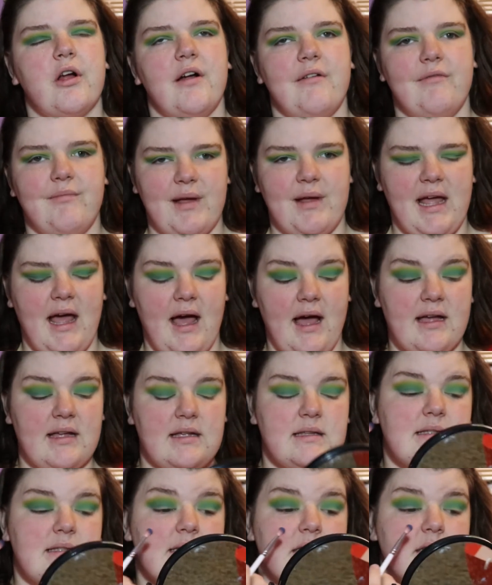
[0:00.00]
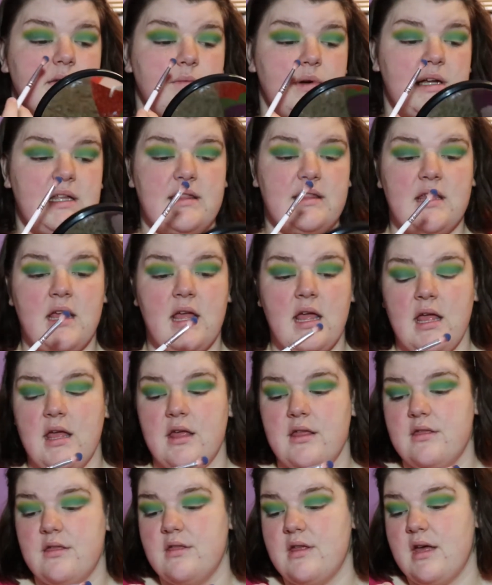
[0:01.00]
of my eyes with
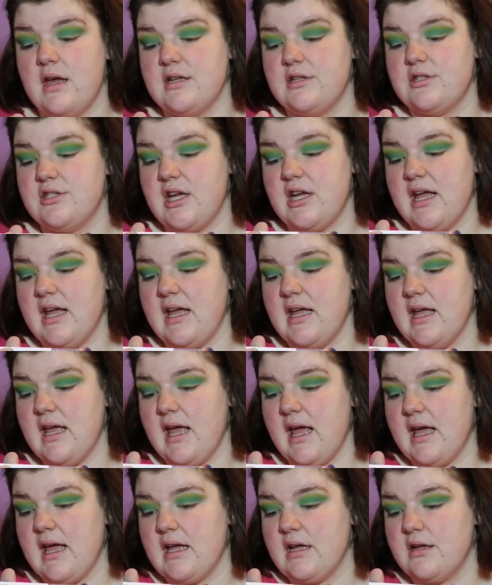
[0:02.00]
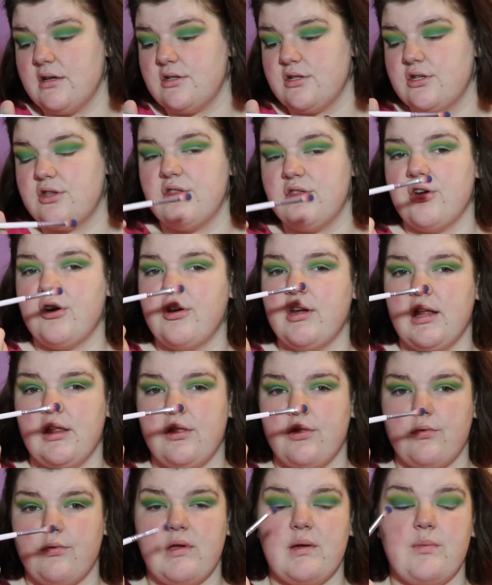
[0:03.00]
the
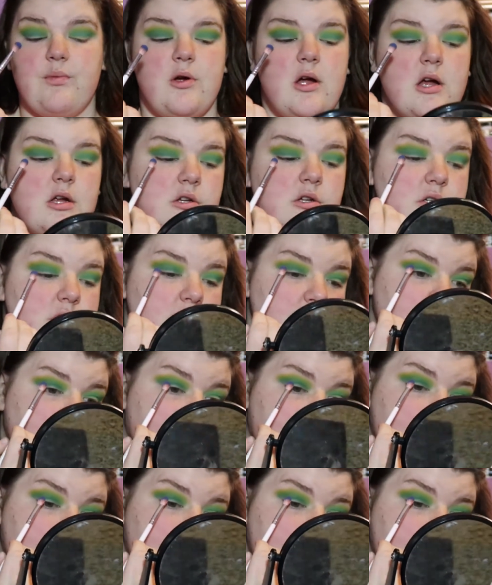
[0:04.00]
JH33 brush.